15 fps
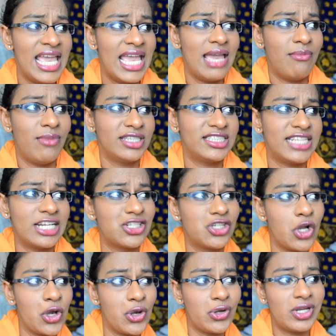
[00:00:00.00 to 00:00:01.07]
in my stash
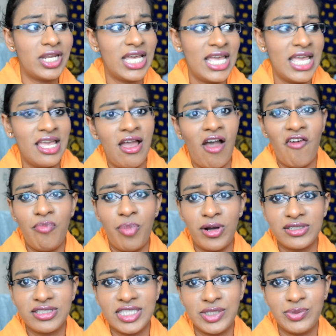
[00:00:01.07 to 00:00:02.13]
load of
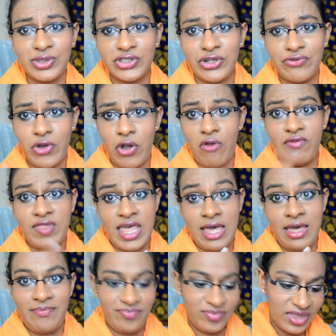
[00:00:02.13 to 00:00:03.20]
boxes which I've got over
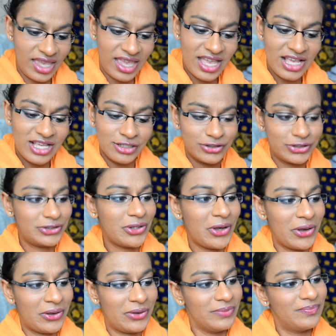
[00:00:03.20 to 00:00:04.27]
there.
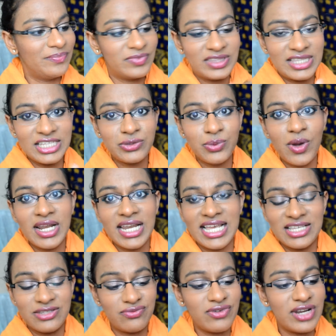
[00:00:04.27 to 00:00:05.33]
So This one
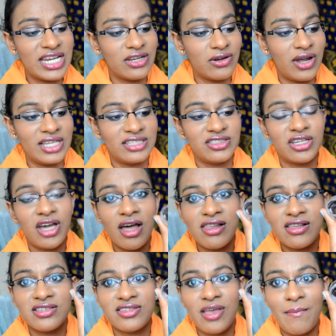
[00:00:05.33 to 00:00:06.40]
is really nice. The
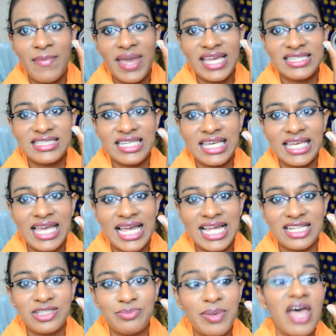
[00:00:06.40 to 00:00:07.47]
colour's amazing.
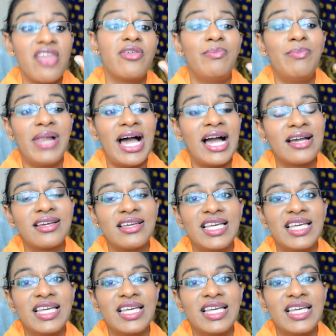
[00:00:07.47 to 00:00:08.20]
It's better than black.